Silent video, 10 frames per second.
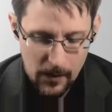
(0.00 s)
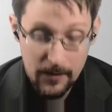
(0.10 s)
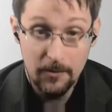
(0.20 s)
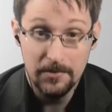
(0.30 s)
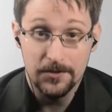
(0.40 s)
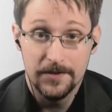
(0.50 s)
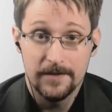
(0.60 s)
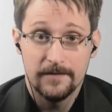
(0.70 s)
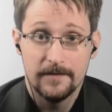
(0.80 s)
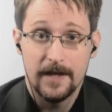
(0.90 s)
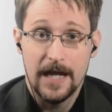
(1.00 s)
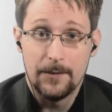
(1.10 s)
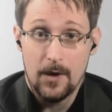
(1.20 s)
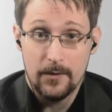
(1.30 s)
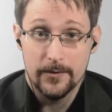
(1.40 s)
What we were building
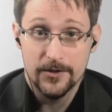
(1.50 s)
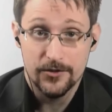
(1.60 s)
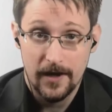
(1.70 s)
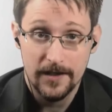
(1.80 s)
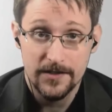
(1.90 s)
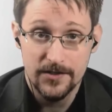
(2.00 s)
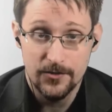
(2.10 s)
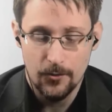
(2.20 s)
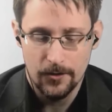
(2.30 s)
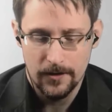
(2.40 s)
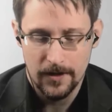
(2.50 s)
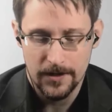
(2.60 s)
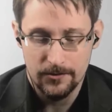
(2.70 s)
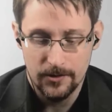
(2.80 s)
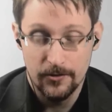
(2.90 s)
and what we were trying to store
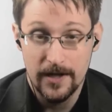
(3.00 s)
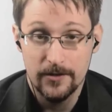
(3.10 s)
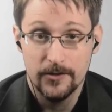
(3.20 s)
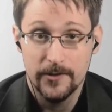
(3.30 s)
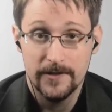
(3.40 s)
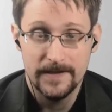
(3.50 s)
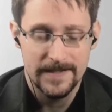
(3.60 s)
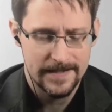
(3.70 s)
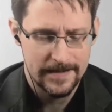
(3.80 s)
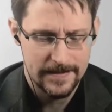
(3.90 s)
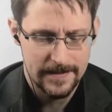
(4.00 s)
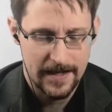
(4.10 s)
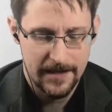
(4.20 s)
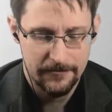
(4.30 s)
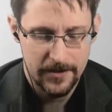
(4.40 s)
to a greater and greater distance
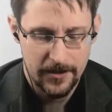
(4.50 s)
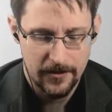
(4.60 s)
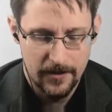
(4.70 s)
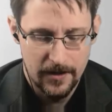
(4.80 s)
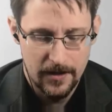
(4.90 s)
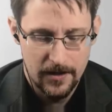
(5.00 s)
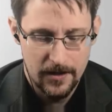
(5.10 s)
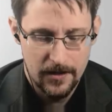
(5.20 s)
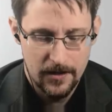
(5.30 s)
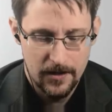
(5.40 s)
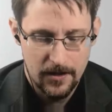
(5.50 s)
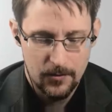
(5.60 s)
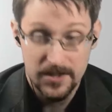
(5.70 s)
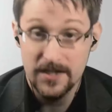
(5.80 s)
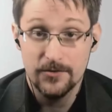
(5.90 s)
every year
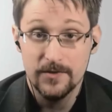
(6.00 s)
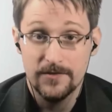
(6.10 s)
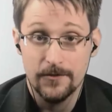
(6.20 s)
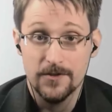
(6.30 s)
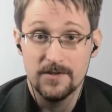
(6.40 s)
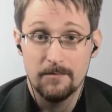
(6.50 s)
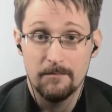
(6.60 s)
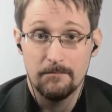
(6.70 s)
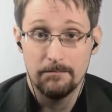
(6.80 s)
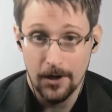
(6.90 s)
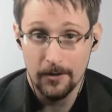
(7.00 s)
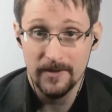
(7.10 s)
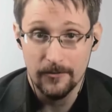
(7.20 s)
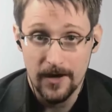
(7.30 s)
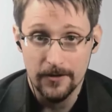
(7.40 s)
was history's first
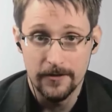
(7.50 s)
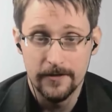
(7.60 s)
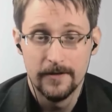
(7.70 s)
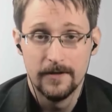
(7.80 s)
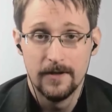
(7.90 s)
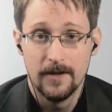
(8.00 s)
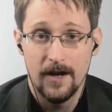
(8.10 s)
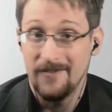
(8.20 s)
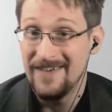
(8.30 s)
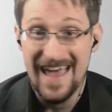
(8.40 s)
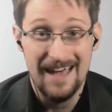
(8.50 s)
permanent record of